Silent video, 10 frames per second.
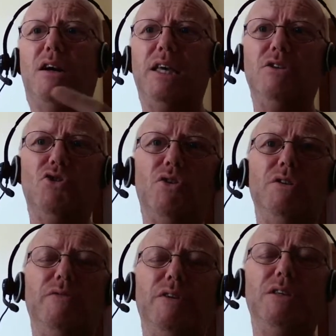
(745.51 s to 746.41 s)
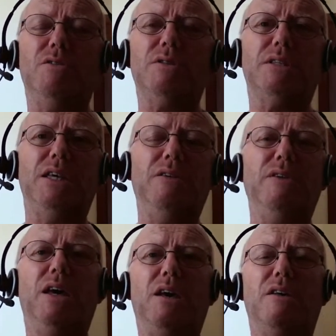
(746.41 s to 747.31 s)
I enjoy your videos, Steve.
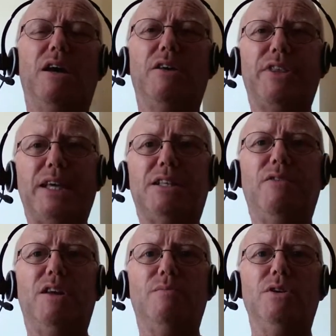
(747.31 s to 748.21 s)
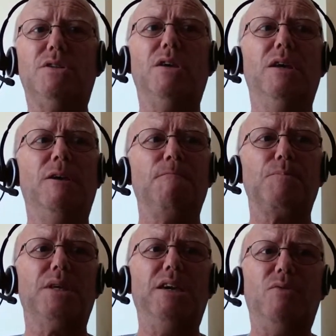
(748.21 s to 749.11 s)
Thanks very much.
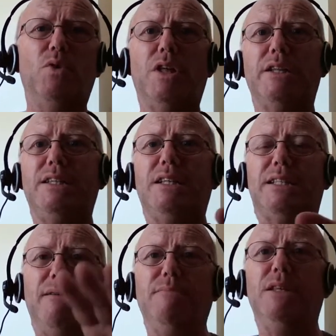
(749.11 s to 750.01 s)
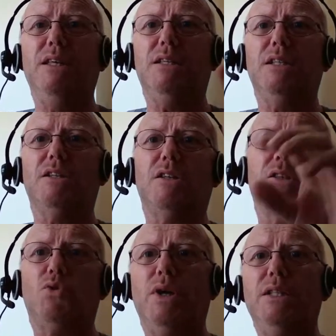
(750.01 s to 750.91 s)
Even when I did a 10-minute and I did
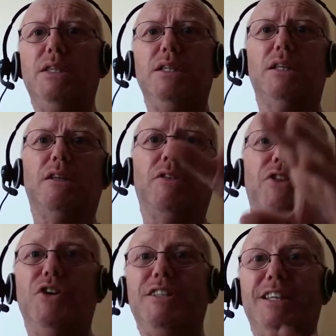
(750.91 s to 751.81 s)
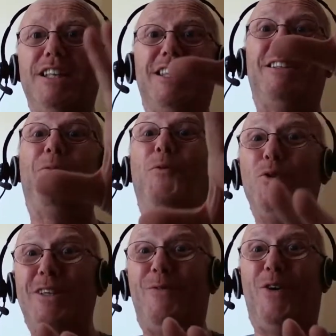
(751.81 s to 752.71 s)
a 20 and I did 30 and I did a
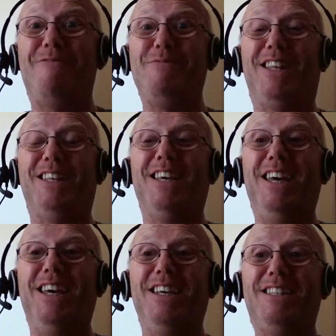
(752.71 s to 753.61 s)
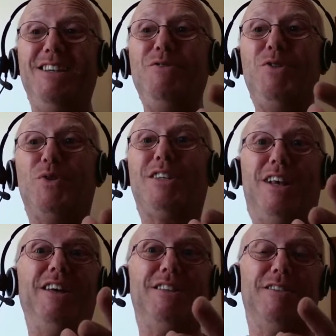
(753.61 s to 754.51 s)
45-minute, still there was
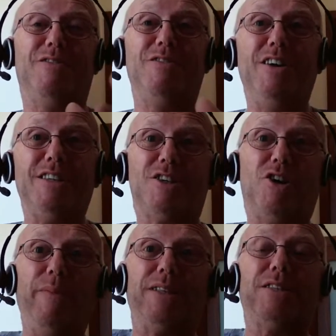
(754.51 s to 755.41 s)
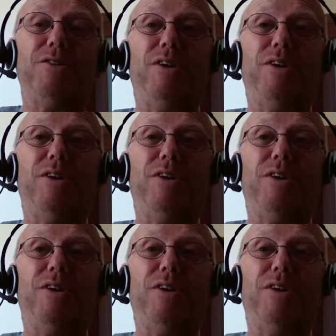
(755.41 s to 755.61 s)
a lot of nice comments.